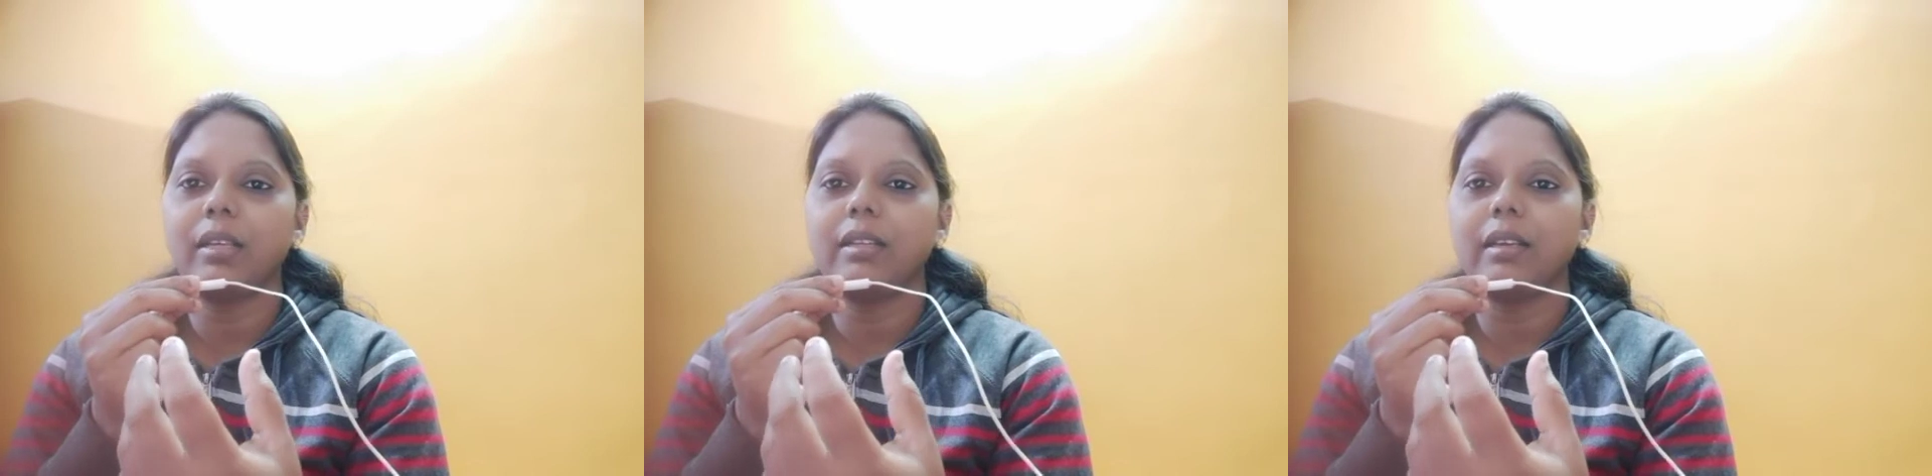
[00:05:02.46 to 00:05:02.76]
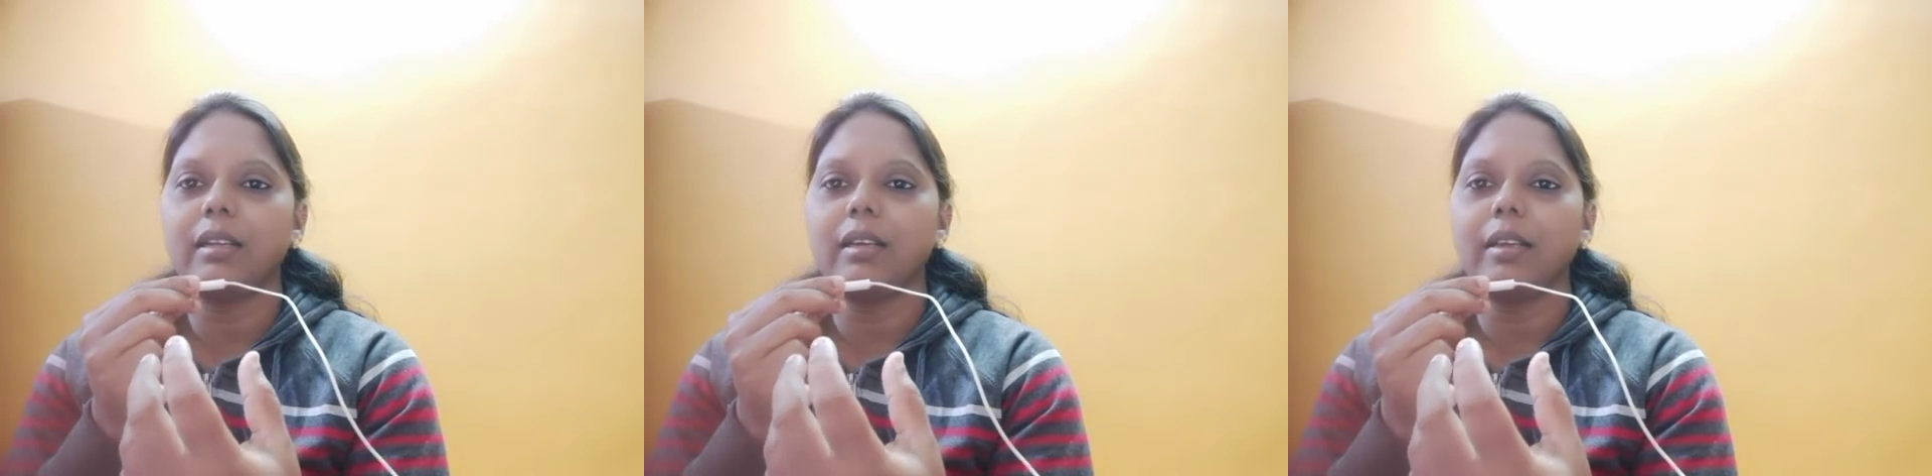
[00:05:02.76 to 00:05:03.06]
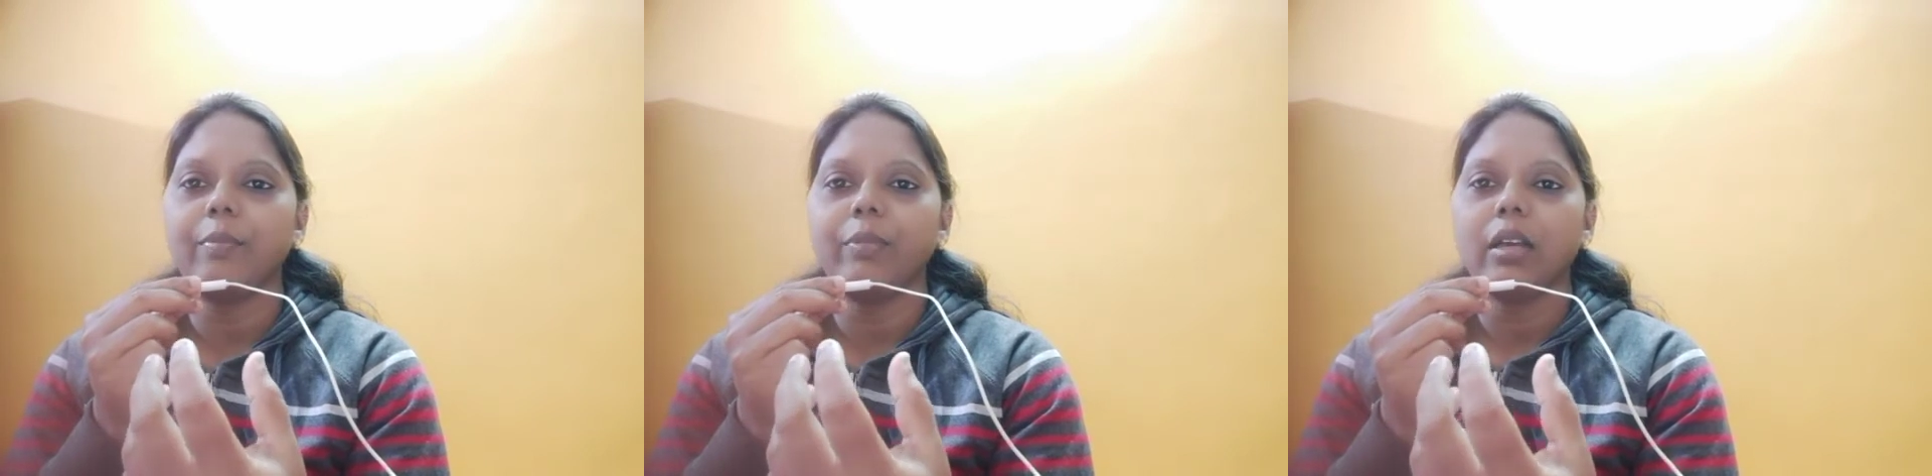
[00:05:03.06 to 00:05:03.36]
really,
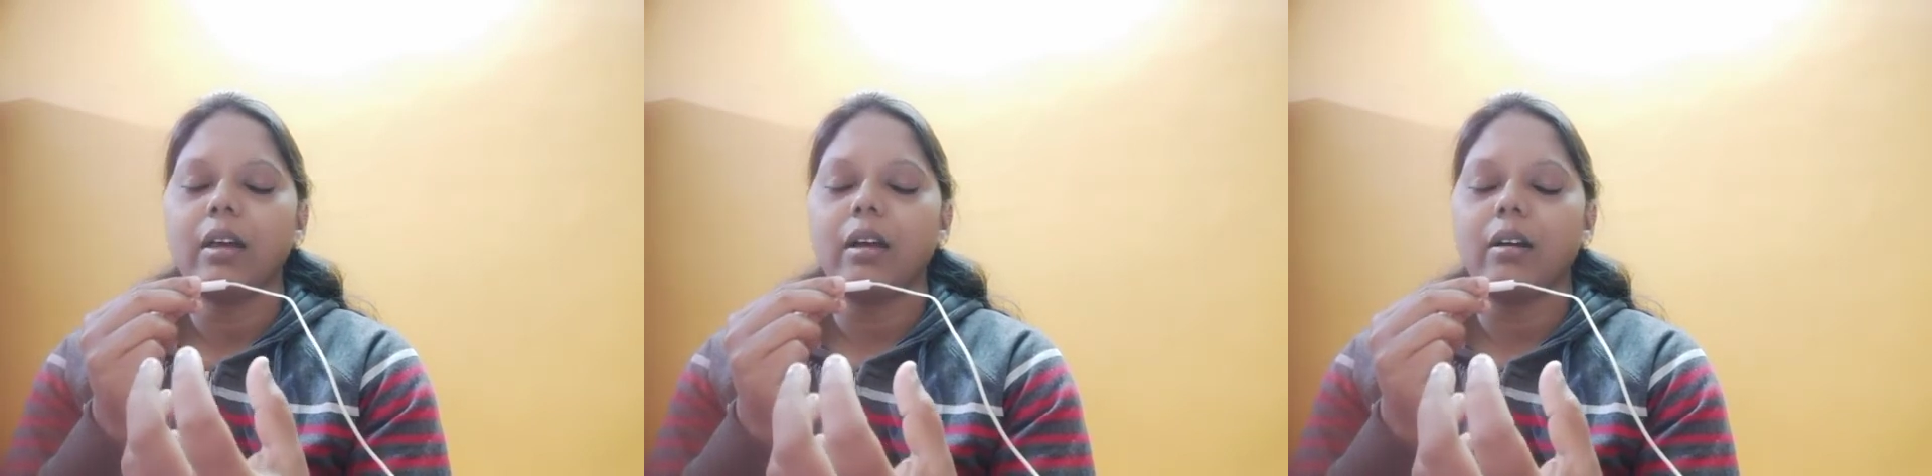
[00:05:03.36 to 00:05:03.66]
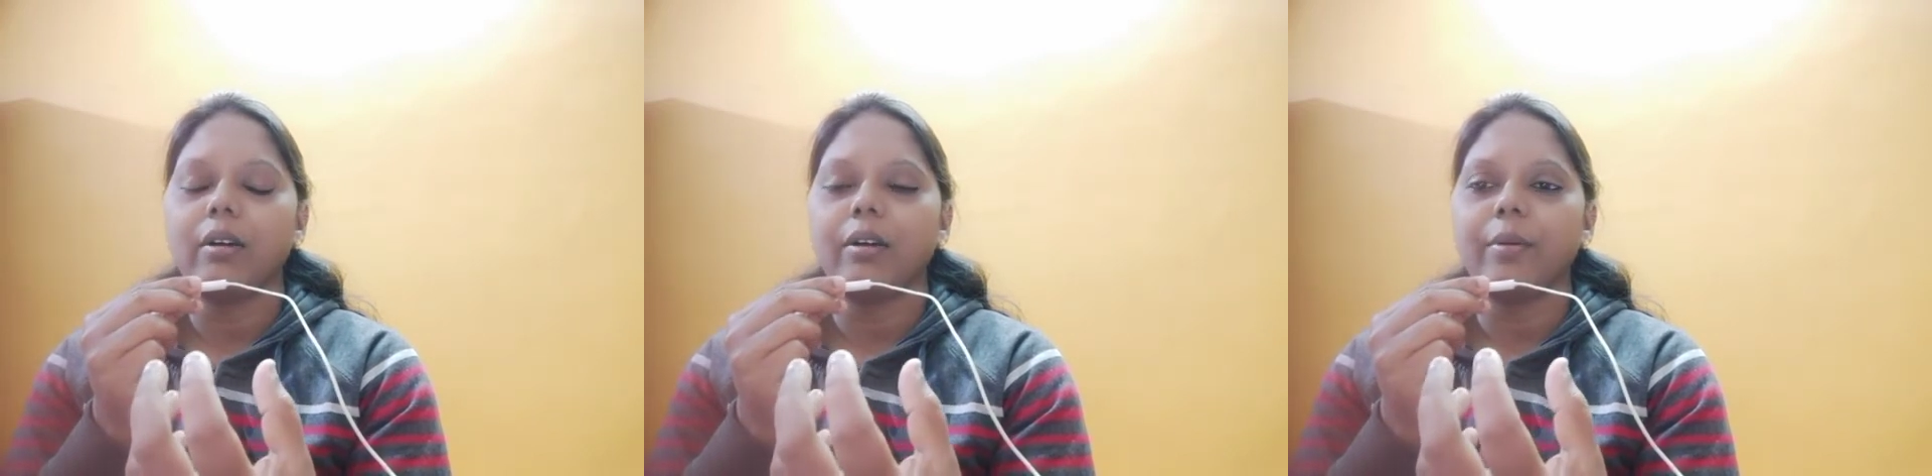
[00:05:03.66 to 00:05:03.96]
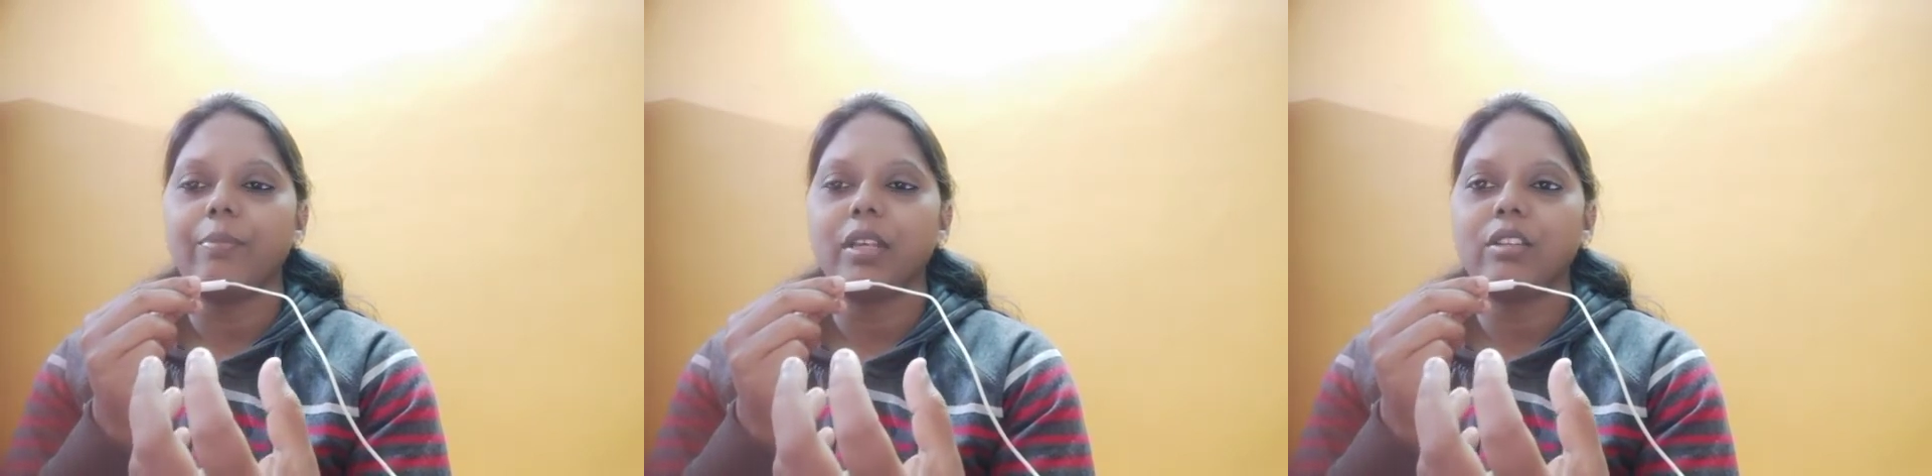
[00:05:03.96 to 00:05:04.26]

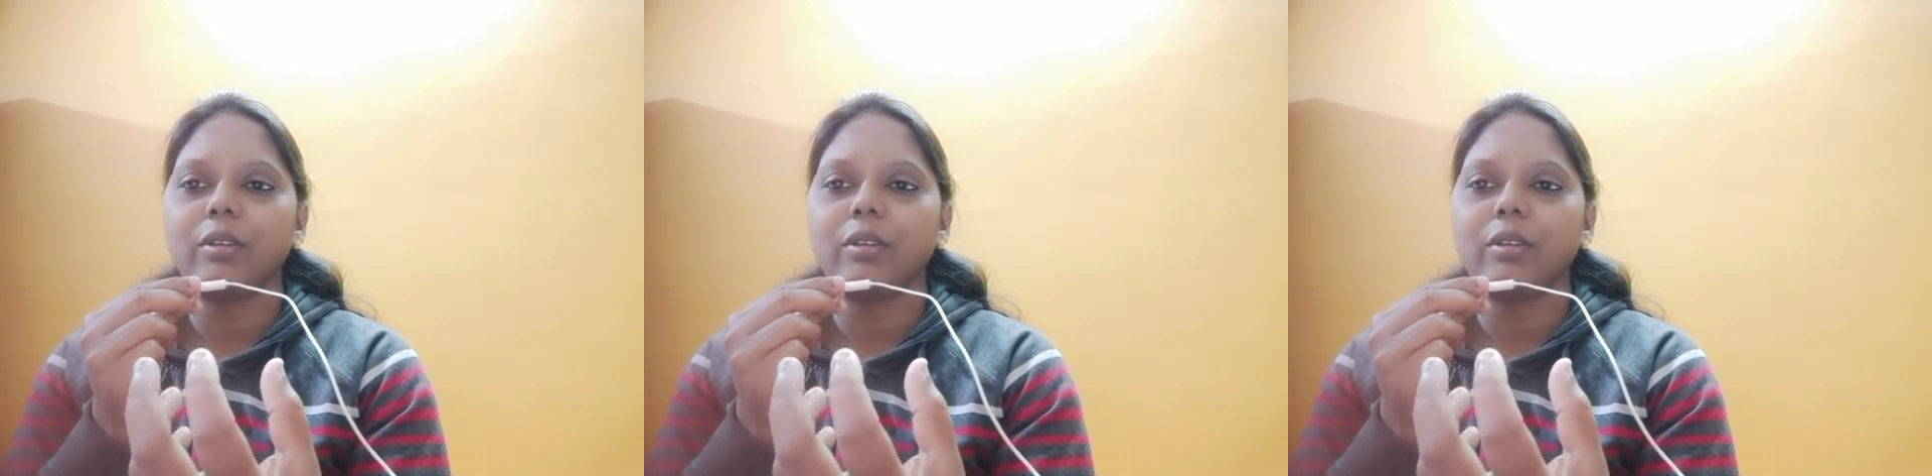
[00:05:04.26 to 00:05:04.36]
it